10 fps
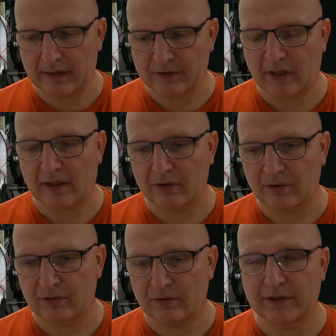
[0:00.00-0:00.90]

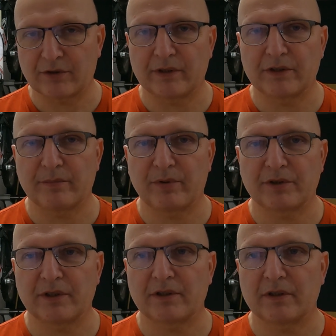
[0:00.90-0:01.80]
Sarco S20
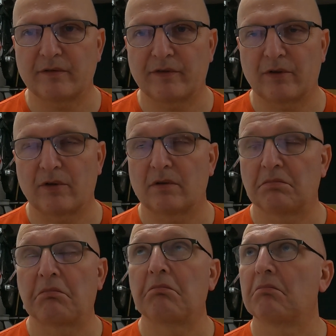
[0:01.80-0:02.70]
Precision for,
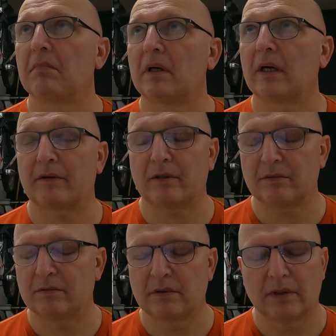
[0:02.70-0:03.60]
I don't know,